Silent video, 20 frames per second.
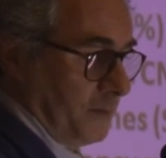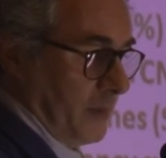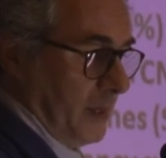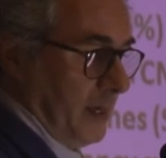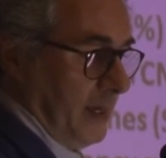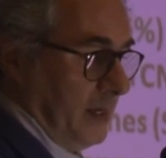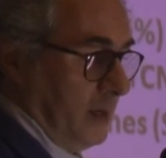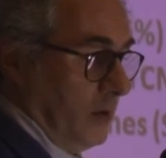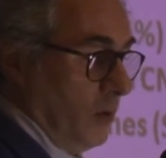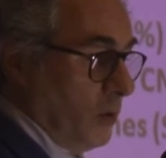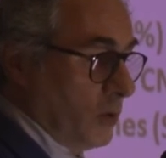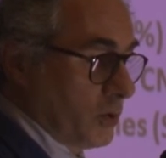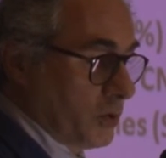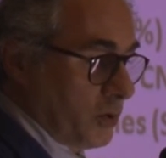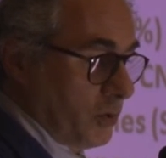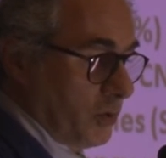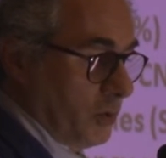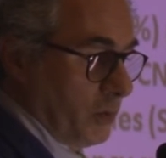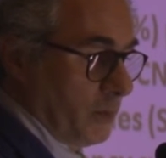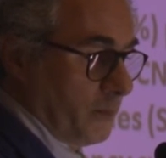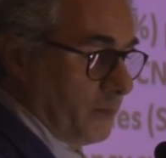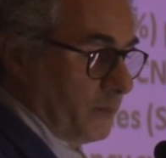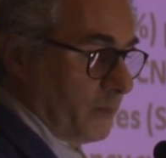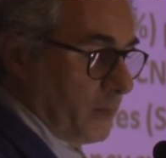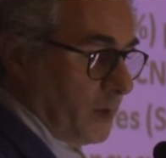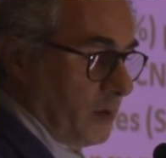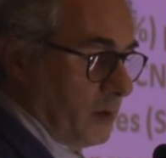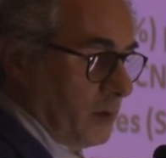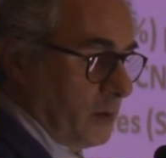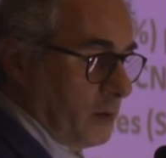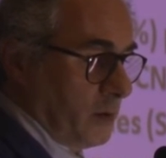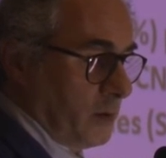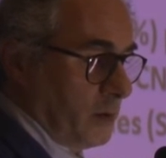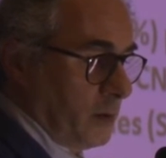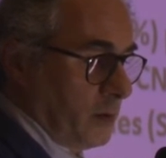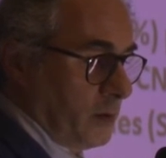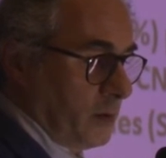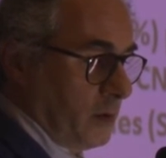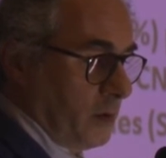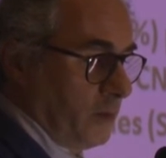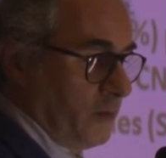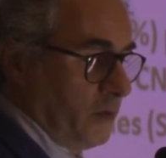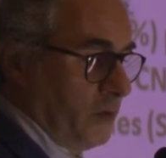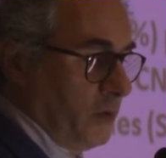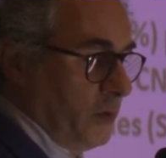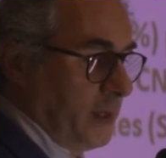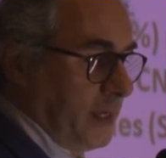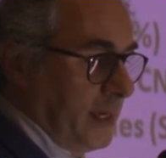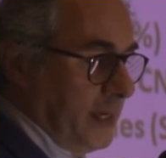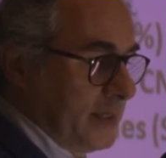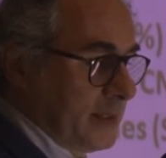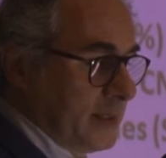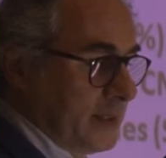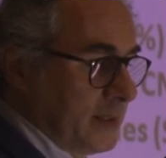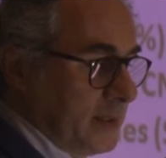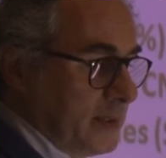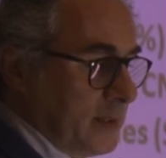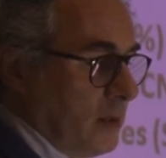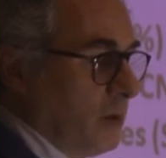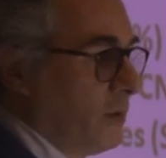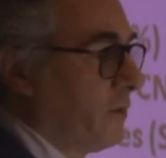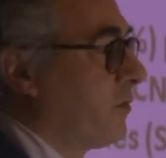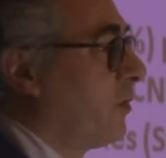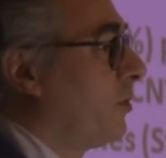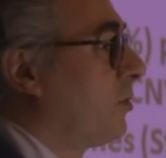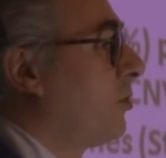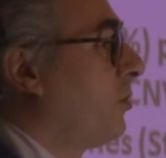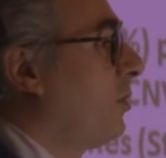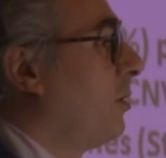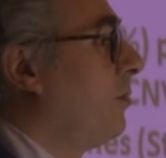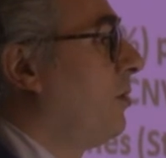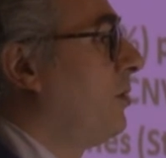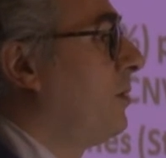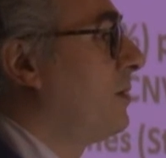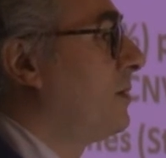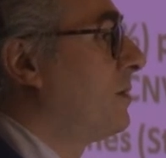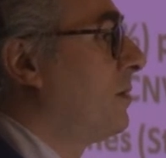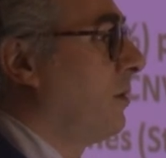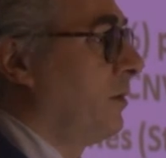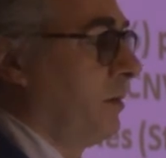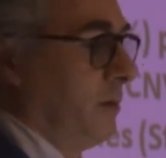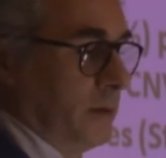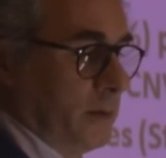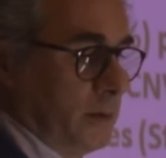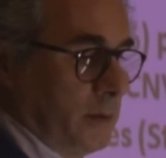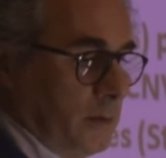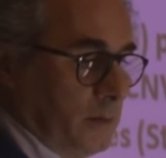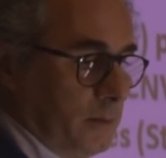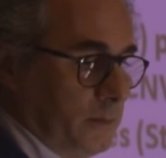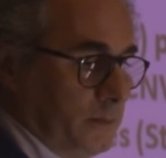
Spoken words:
and also a few cases of autoimmune disorders.